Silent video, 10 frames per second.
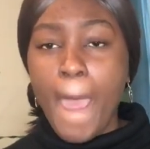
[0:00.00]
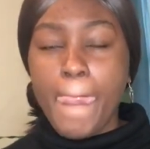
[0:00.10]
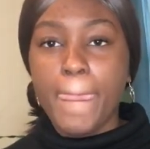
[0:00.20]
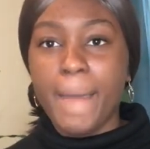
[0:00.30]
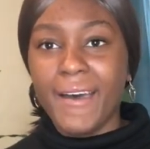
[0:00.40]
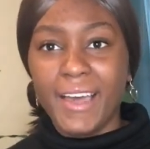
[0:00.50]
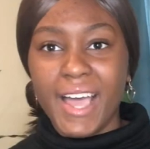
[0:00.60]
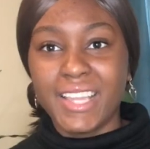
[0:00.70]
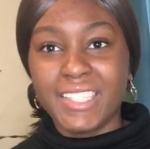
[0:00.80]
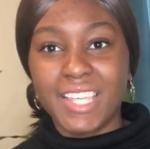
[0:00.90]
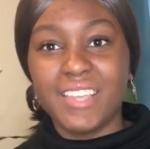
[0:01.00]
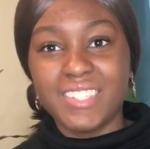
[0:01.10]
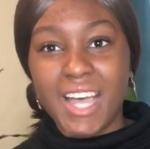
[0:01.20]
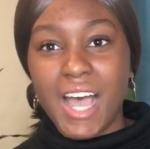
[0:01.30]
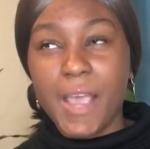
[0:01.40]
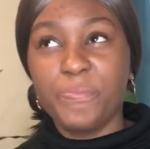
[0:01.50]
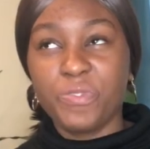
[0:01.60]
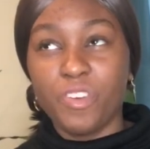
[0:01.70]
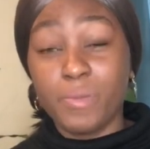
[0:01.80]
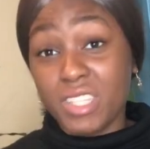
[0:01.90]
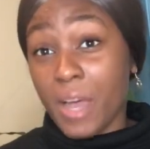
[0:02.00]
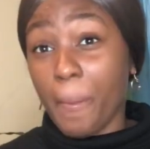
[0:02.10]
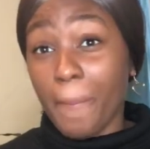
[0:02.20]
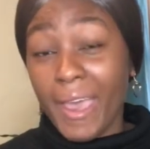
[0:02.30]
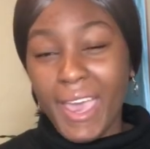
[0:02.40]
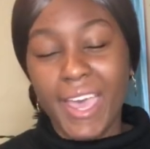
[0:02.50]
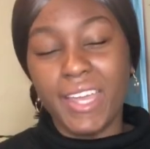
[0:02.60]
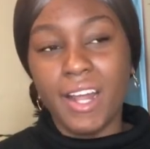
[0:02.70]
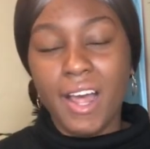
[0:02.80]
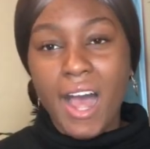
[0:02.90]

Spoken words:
But at the same time, from the top of my head,